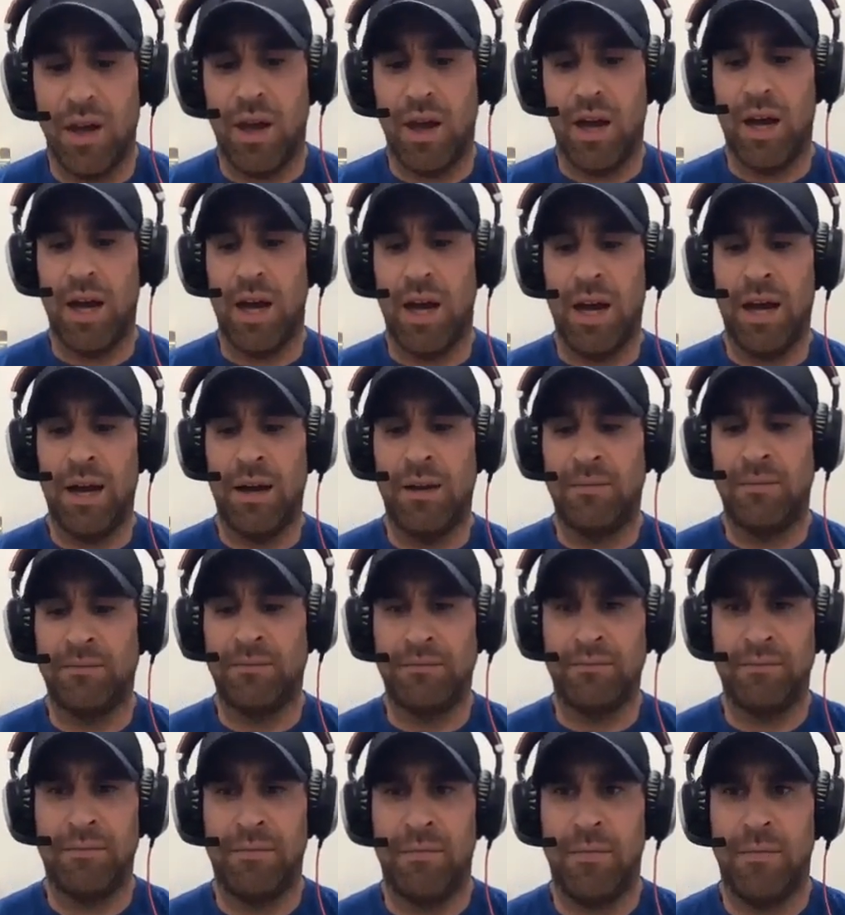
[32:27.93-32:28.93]

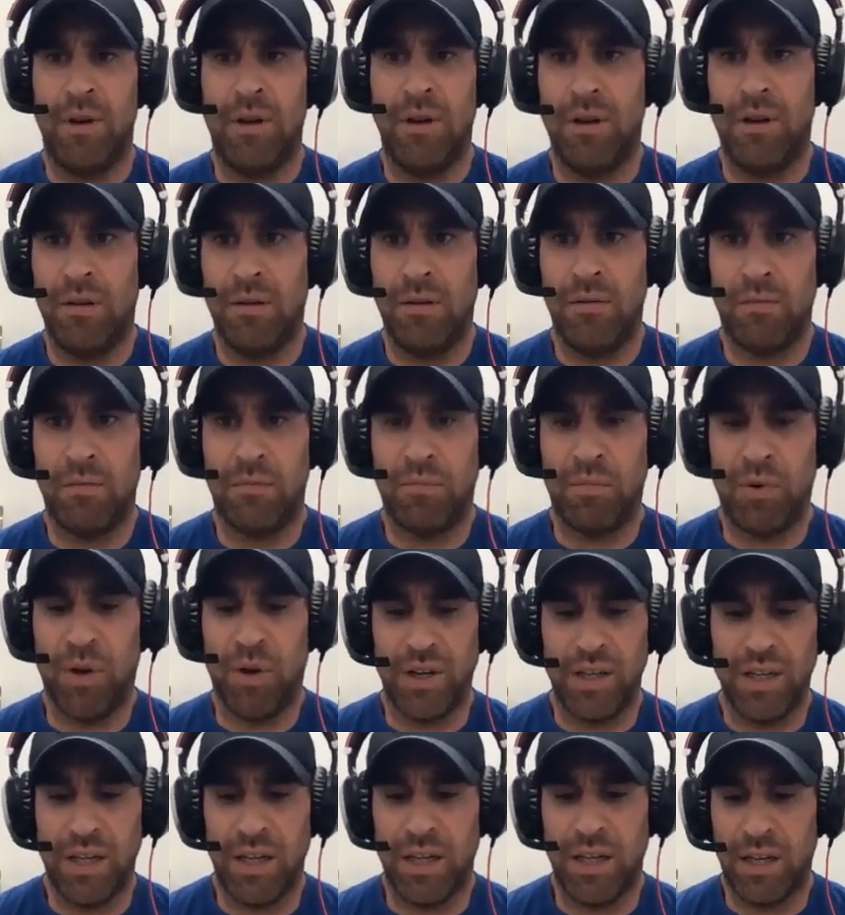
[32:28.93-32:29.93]

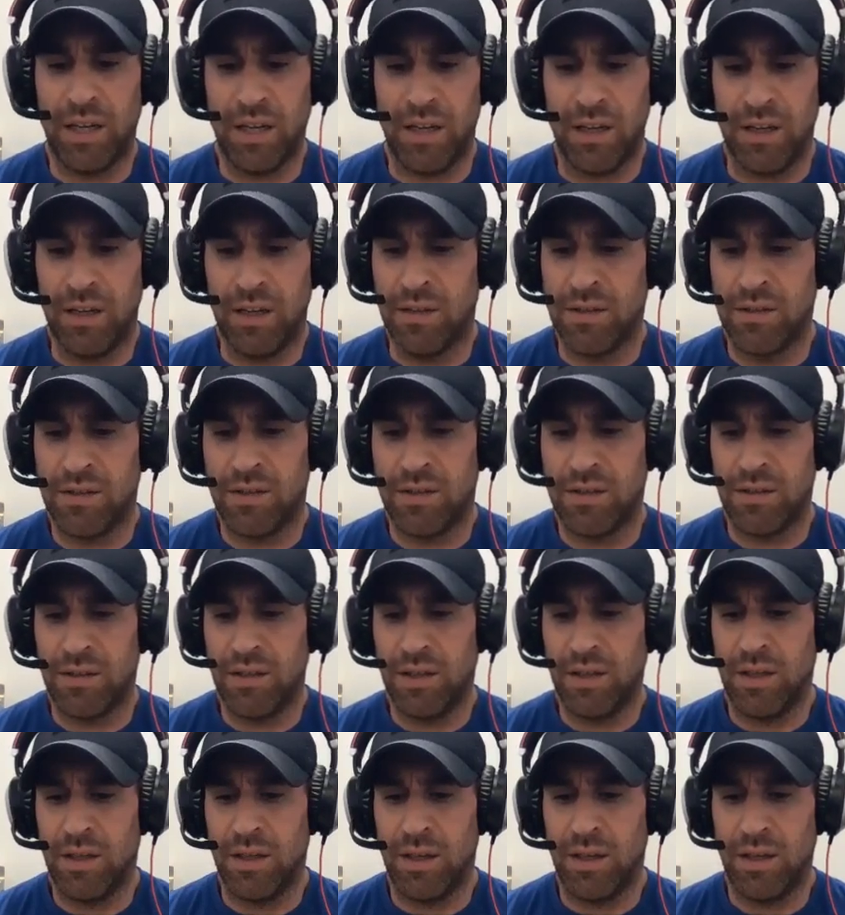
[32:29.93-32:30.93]
but it is
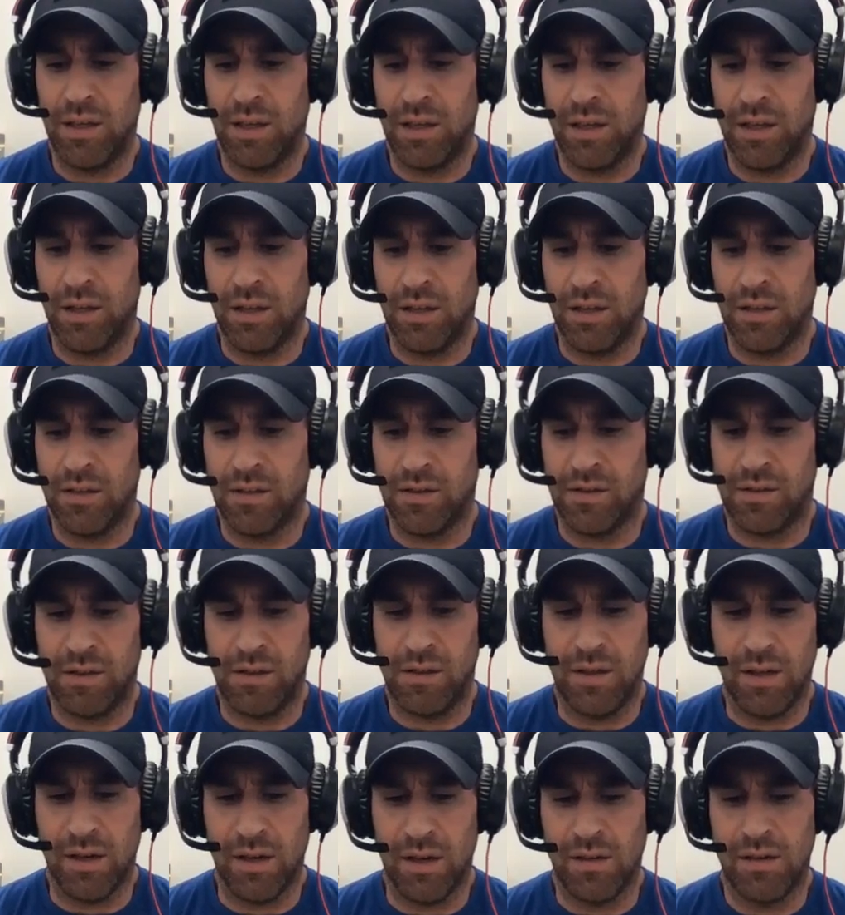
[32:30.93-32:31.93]

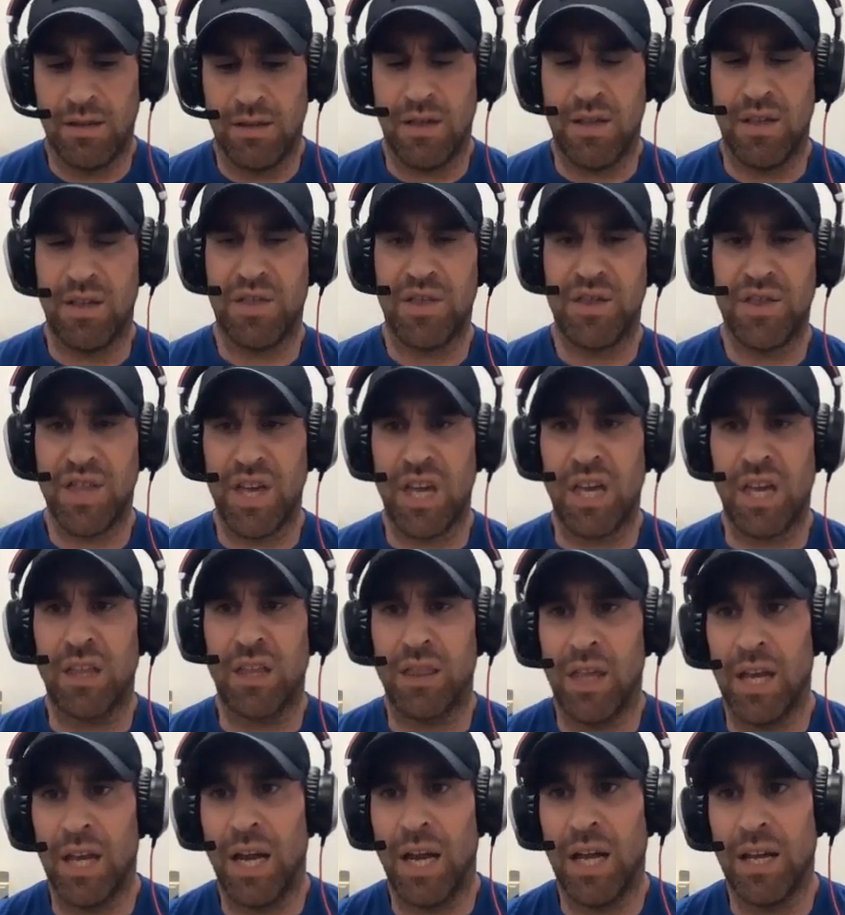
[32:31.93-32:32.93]
the thing
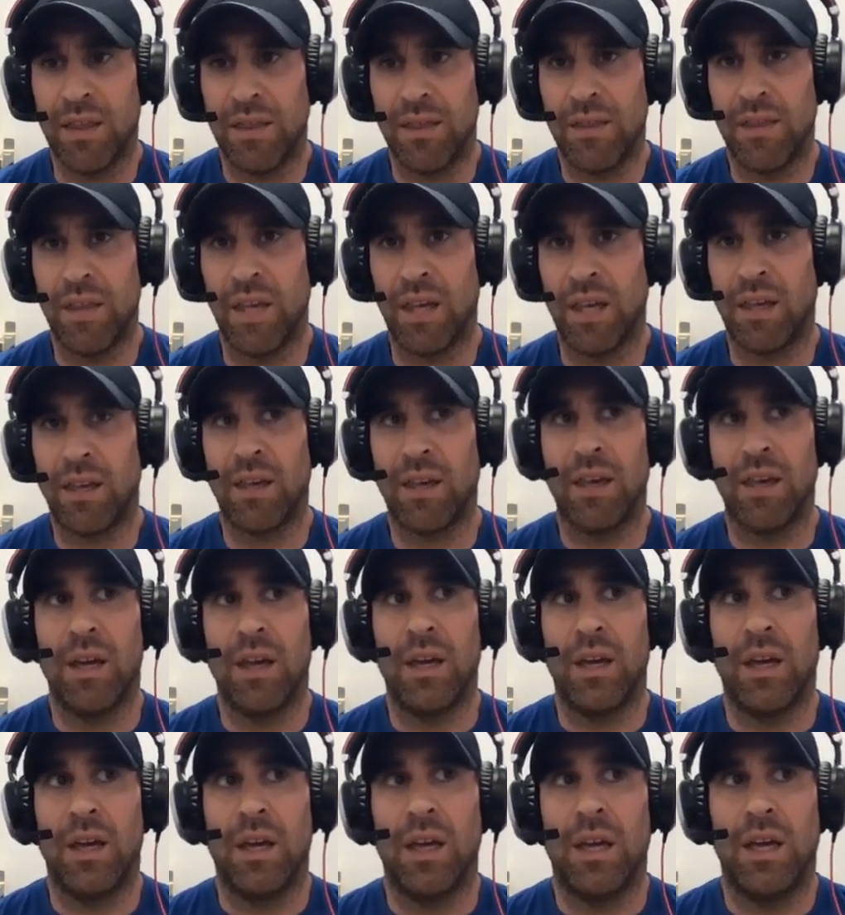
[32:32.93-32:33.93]
that I think
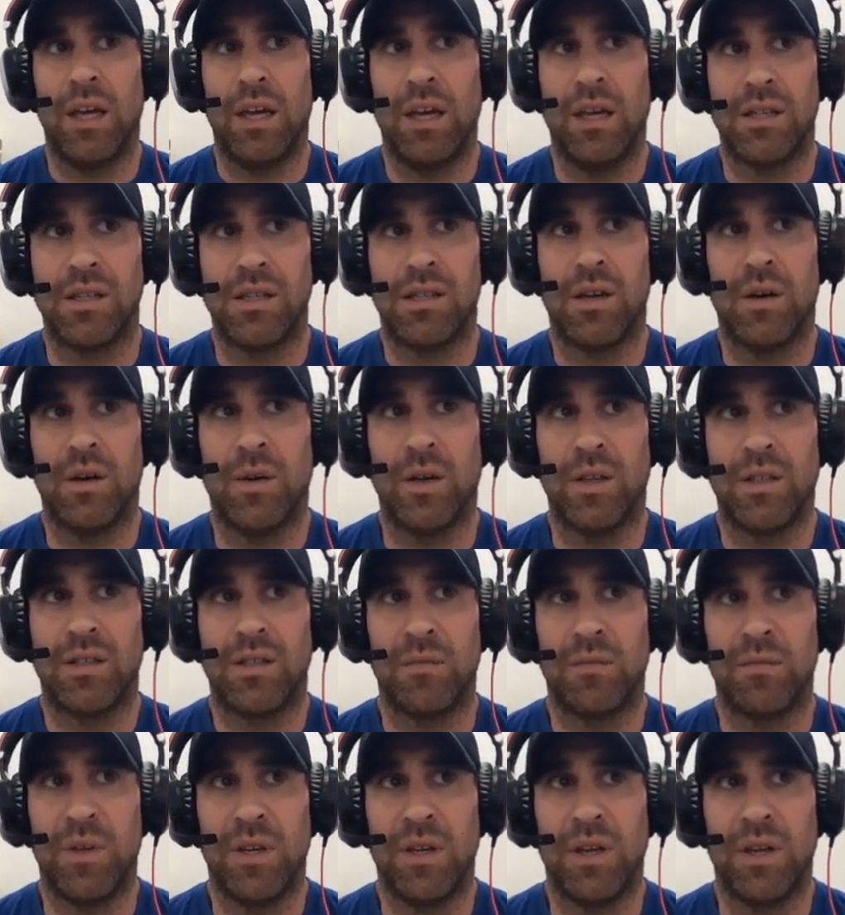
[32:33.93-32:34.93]
is going
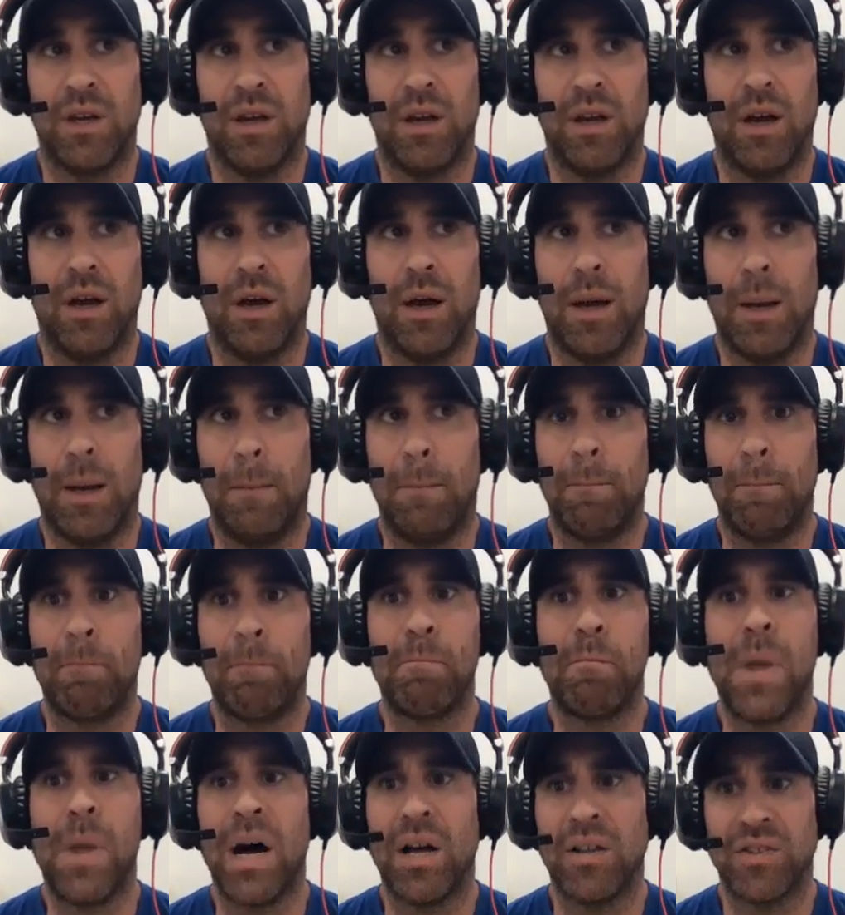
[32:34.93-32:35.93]
to be a
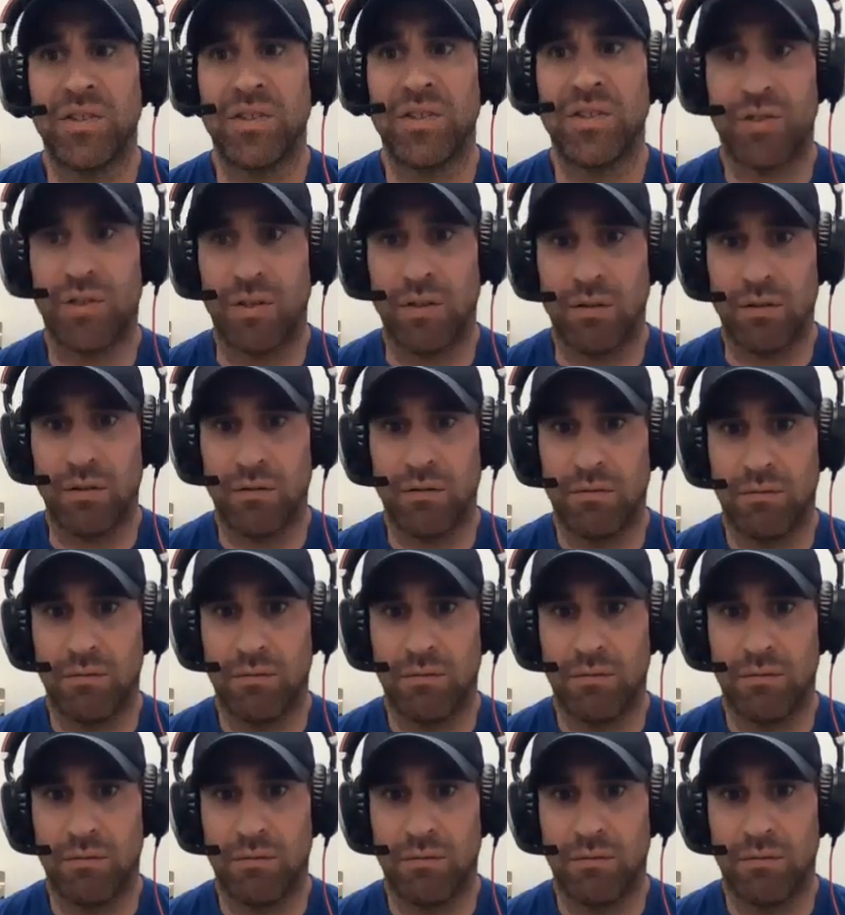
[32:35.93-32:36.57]
monster